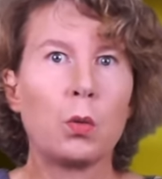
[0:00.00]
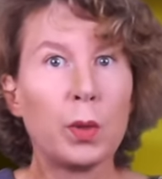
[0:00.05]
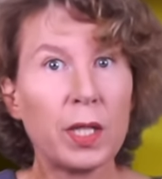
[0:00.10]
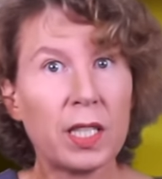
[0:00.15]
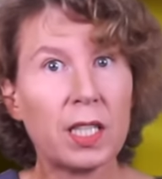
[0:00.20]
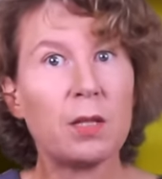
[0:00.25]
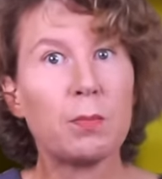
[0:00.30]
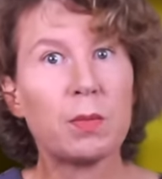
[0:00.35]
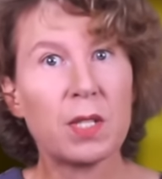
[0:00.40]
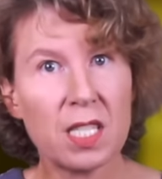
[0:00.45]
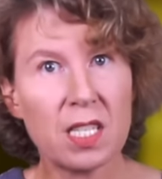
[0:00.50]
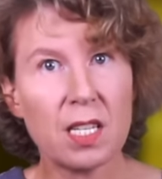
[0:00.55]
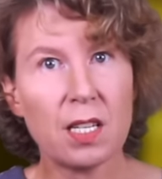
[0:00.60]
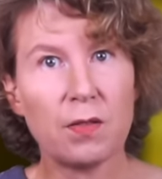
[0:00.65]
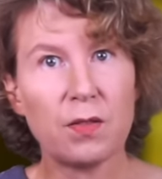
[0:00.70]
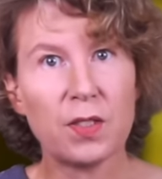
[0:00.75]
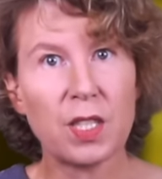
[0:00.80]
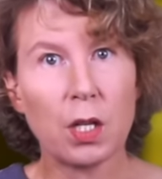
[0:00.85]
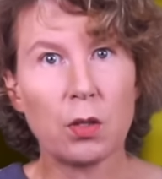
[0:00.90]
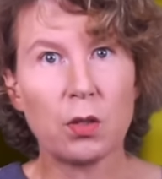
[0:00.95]
we keep the
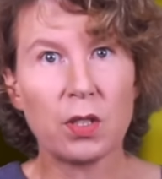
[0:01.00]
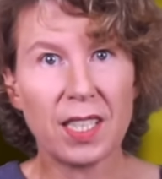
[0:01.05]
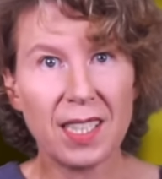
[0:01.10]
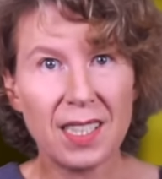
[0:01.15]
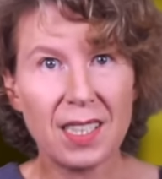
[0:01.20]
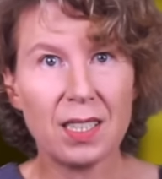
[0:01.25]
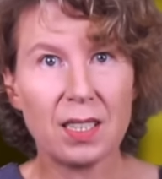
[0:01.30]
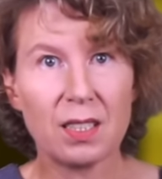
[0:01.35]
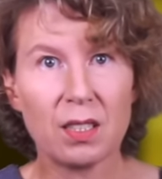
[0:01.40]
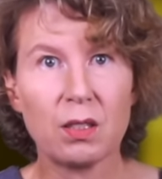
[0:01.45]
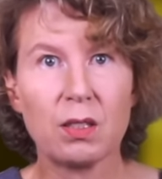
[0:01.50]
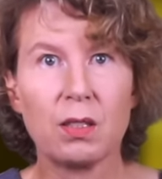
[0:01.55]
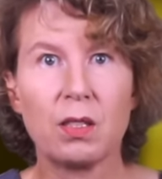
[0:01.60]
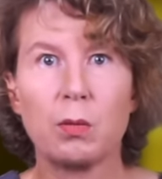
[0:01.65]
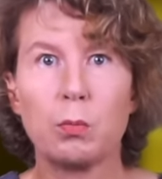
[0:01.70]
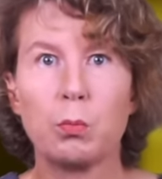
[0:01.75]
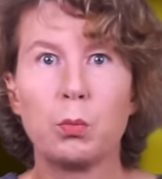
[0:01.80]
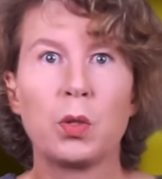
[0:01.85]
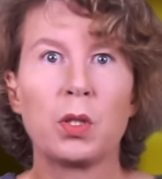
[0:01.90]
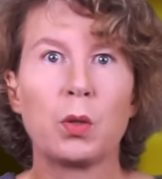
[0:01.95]
stuff down here.
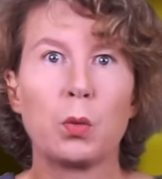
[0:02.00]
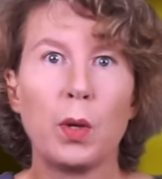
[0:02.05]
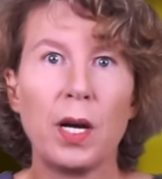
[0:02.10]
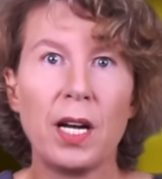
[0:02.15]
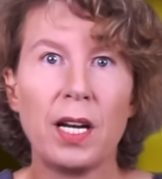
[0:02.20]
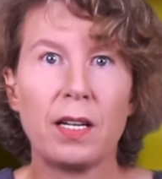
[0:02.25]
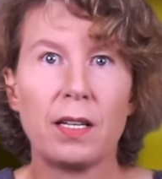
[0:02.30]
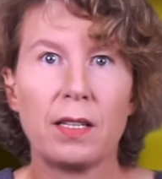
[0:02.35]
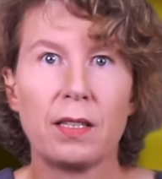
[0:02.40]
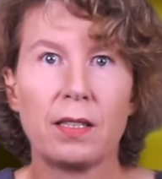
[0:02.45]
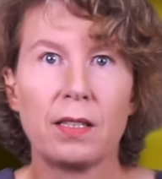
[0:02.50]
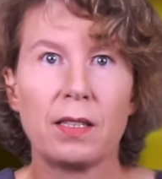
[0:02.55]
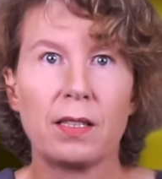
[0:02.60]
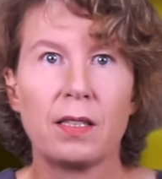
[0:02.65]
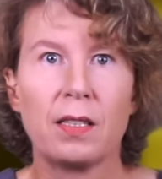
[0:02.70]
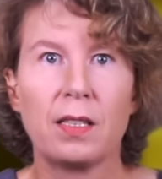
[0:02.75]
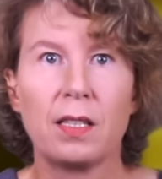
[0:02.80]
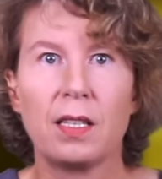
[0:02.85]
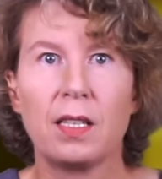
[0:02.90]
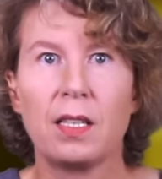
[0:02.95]
But where?
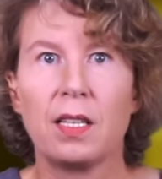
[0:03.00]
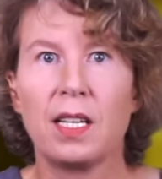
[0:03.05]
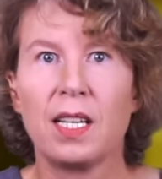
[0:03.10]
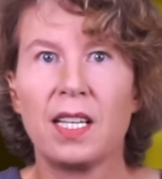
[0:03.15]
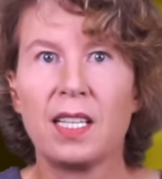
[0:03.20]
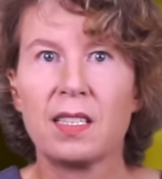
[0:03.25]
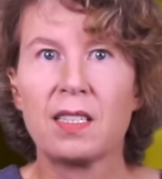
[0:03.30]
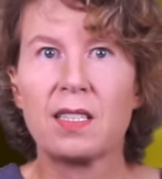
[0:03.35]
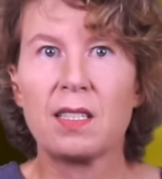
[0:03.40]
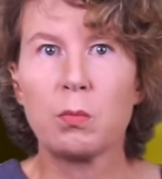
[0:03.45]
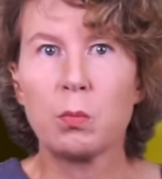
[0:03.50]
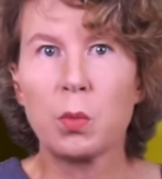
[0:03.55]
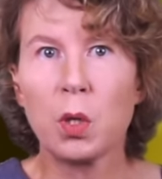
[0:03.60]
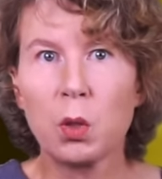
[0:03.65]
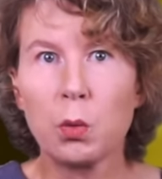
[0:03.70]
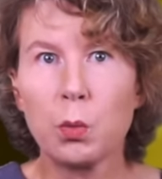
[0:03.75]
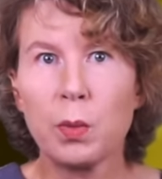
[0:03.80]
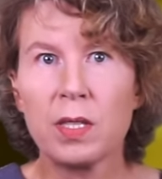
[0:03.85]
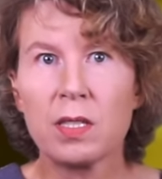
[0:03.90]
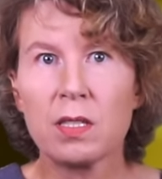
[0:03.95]
At the
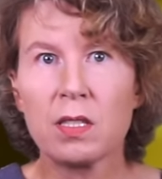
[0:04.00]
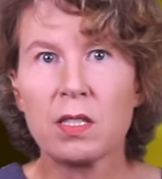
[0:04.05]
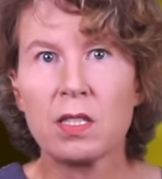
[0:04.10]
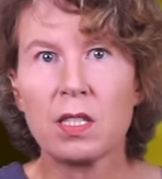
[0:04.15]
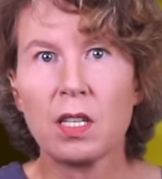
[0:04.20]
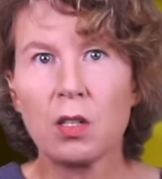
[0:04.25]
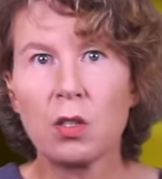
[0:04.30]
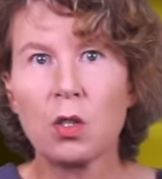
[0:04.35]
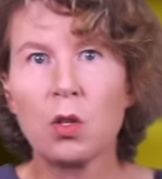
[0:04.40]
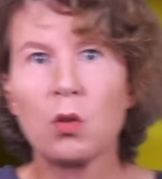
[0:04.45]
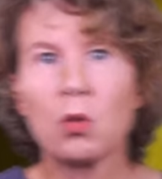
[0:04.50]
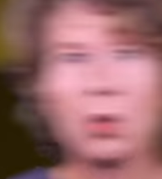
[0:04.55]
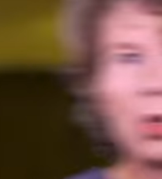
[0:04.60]
moment, no